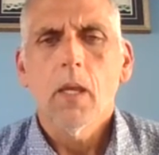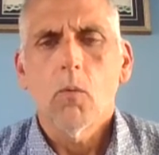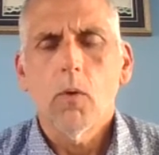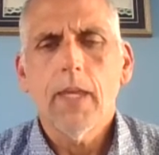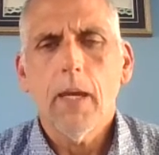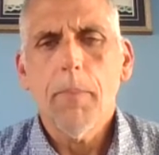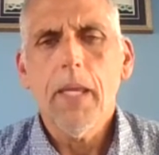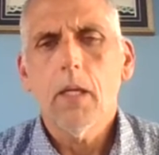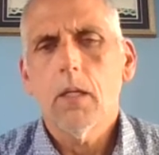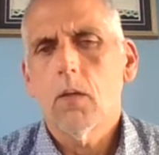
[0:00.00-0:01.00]
With that
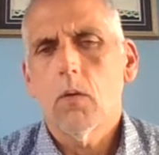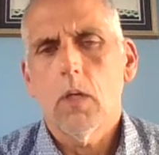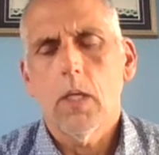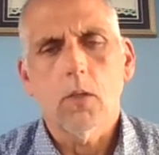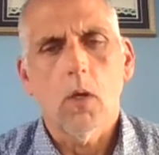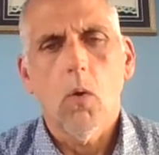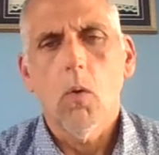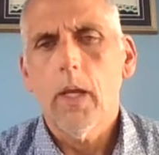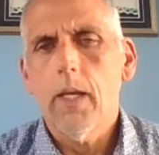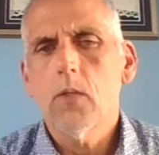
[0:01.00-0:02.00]
pit, it's a
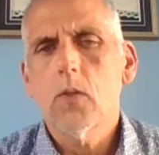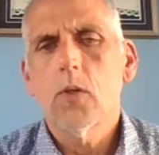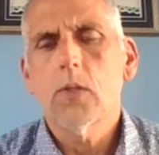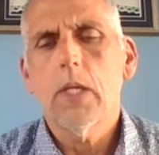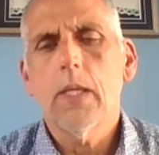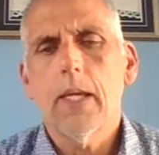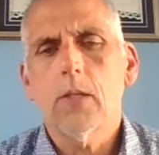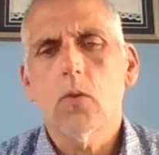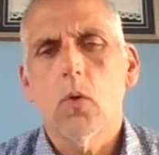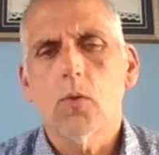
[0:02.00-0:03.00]
whole lot easier to see that
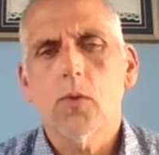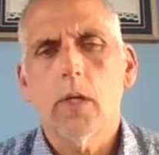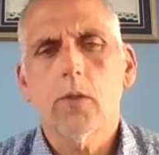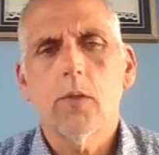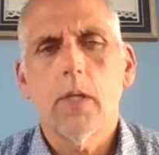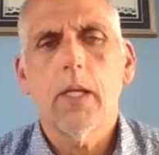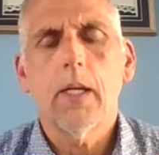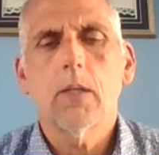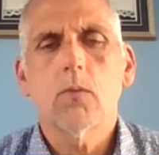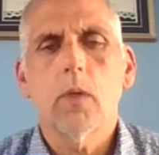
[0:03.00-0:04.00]
soil structure than
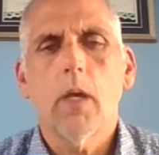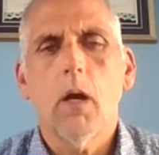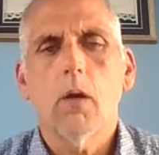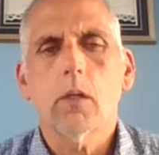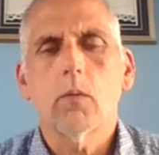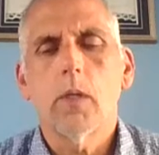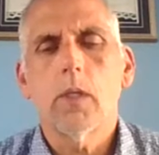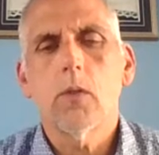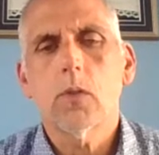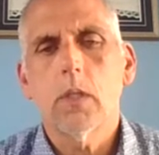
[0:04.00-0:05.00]
it is with the auger. When
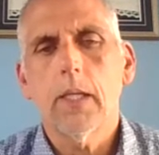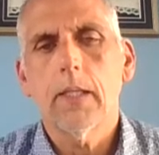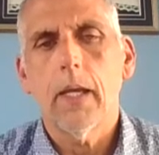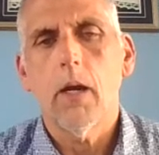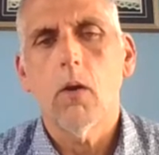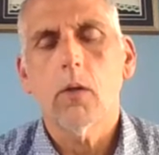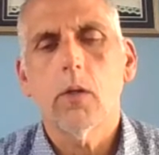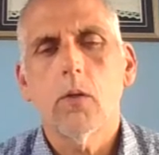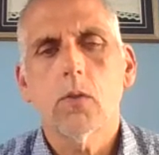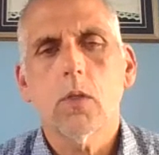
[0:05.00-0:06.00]
you dig that auger,
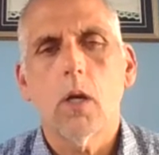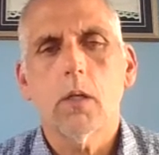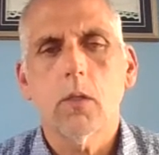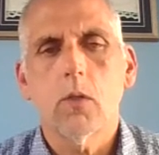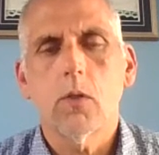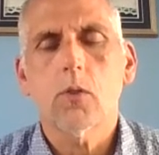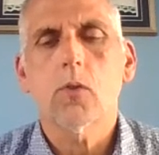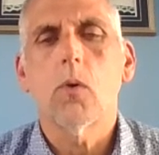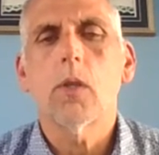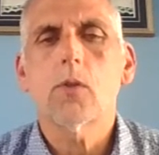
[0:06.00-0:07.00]
you start to
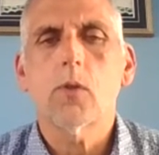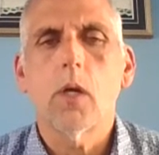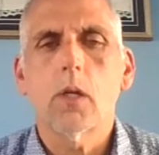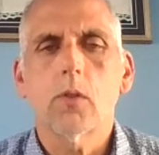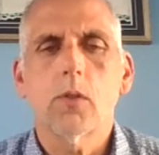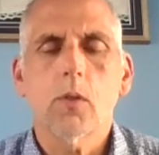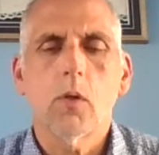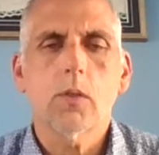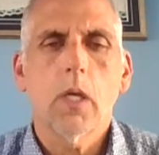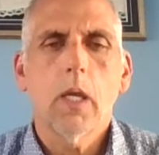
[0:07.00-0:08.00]
destroy the structure.
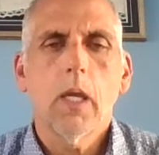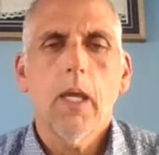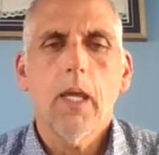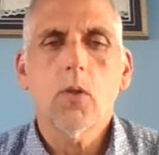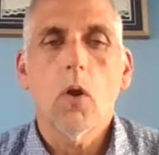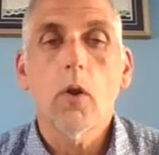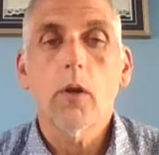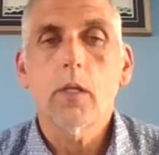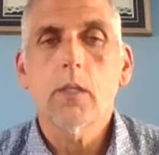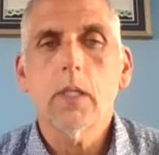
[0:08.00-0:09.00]
So it's
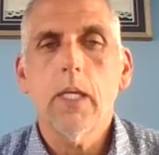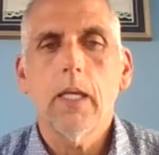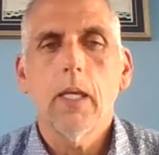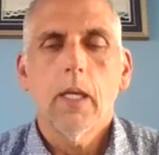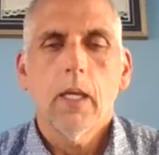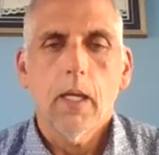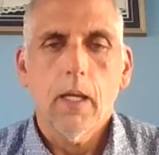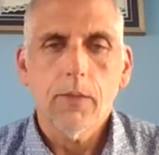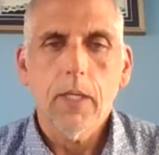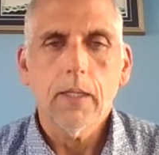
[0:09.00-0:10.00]
harder to see. And
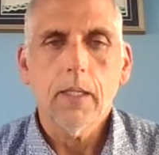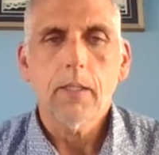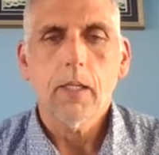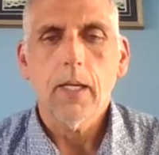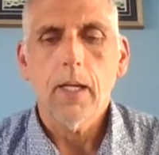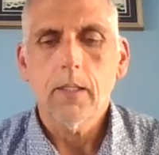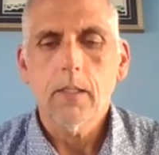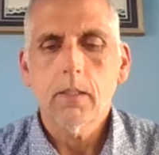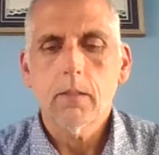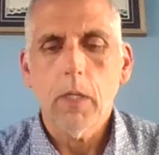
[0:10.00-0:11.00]
I think this kind of
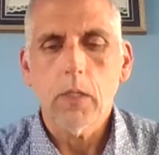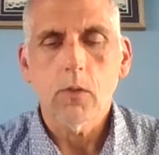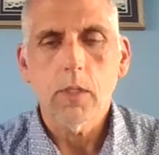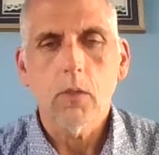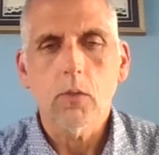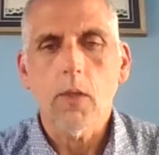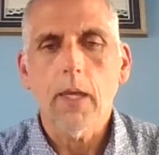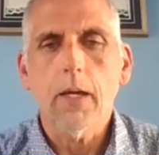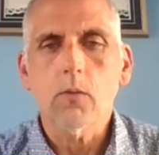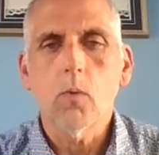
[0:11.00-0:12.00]
picture tells
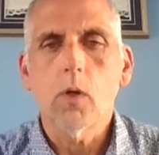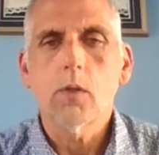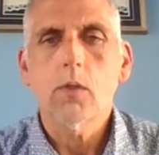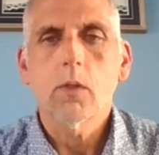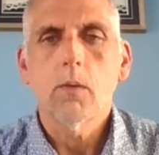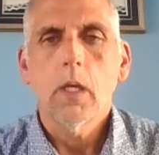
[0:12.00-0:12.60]
1,000 words.